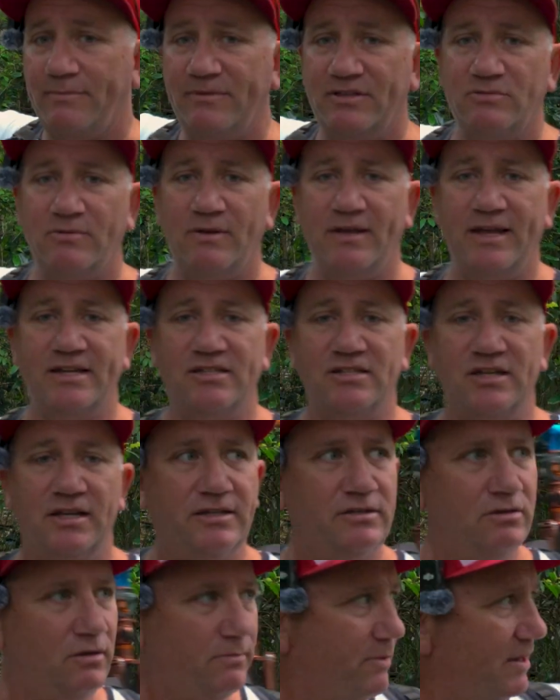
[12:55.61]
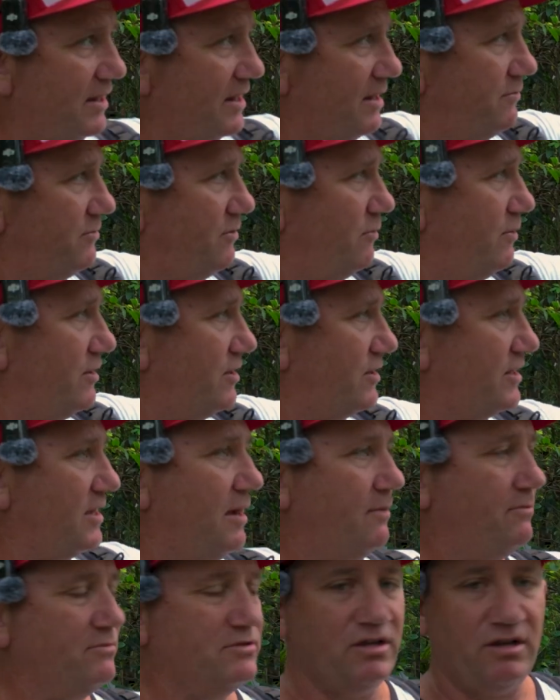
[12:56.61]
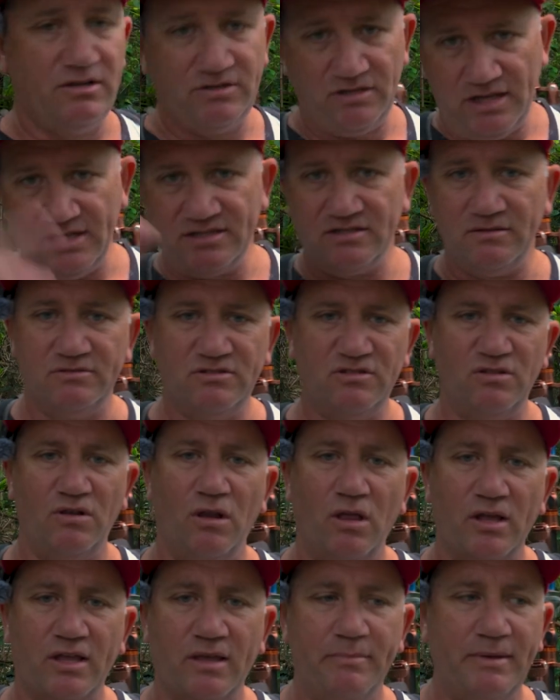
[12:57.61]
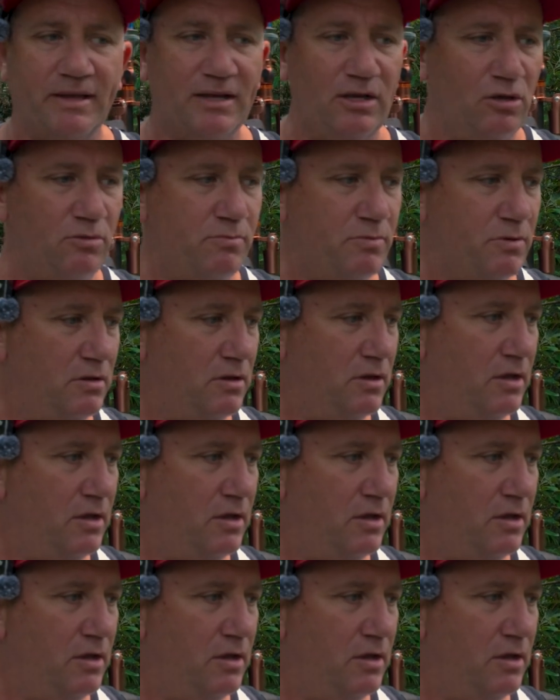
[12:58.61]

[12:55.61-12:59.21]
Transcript: up this way actually, not back up the one I come. So it is sort of like a big loop.